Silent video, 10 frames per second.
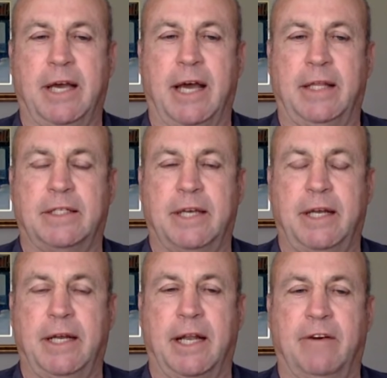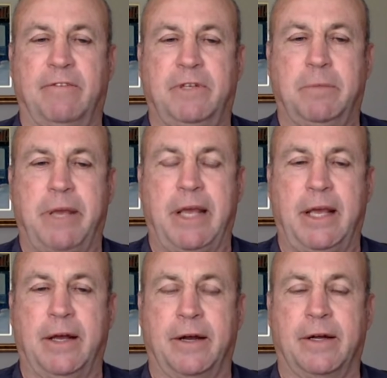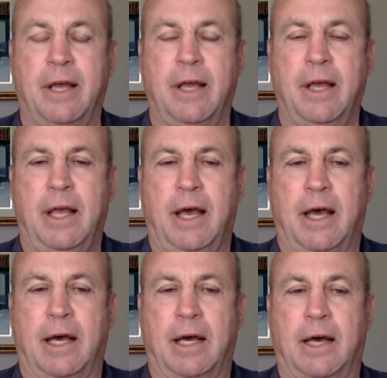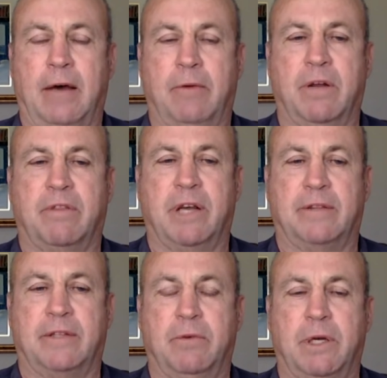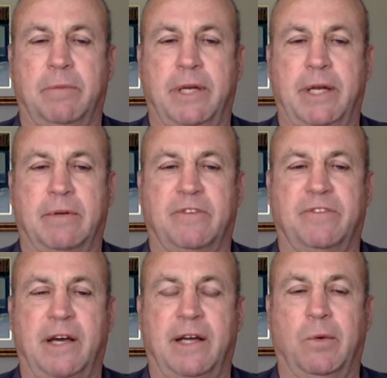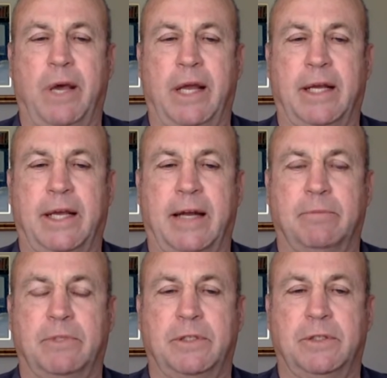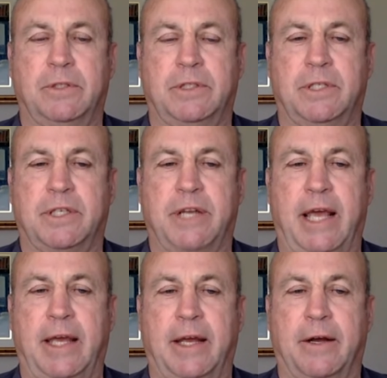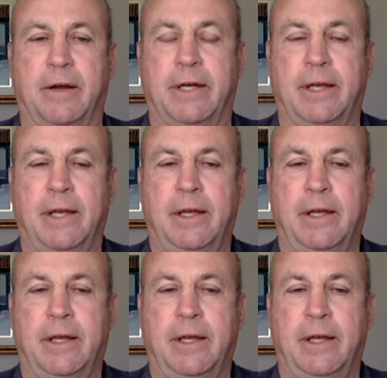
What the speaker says: guy that said he loved to be here, I would have thought they would have been able to find a way to get him to stay here. And